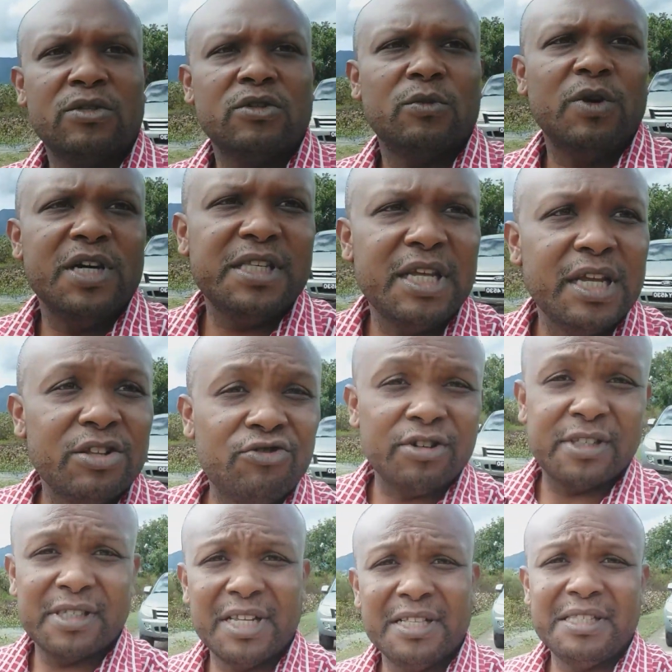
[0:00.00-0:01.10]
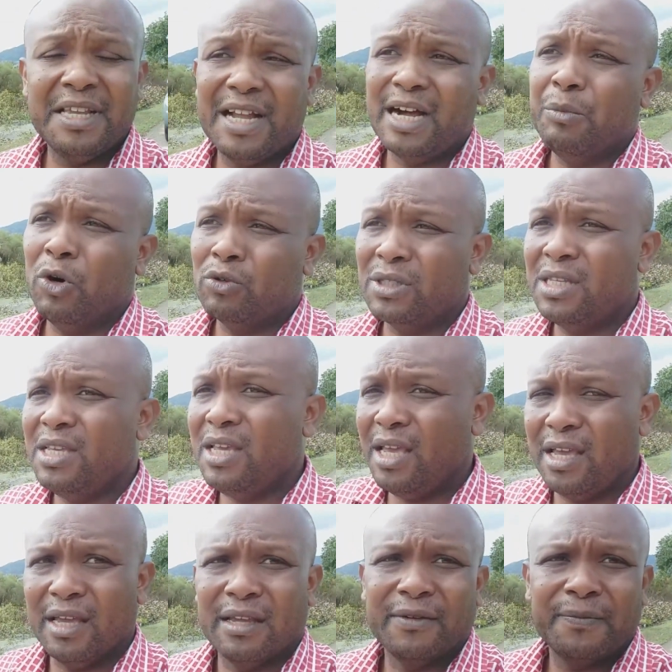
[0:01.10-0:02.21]
so what is the interesting thing about
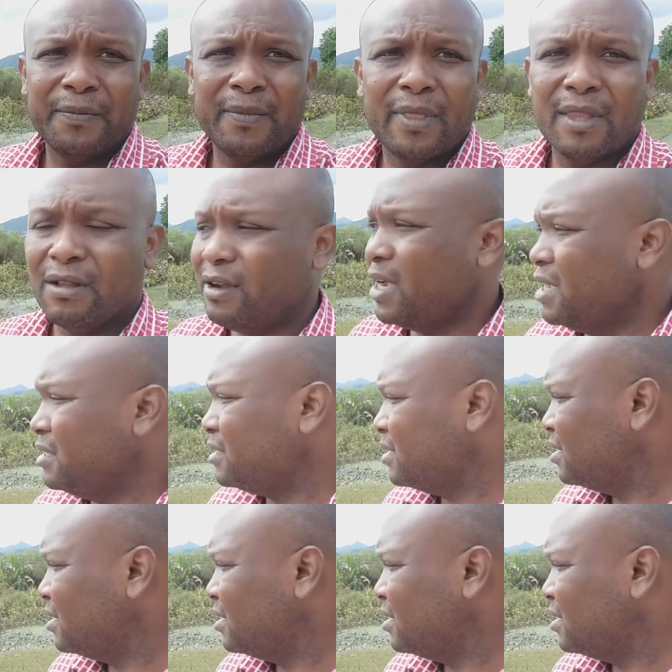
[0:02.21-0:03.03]
here, right?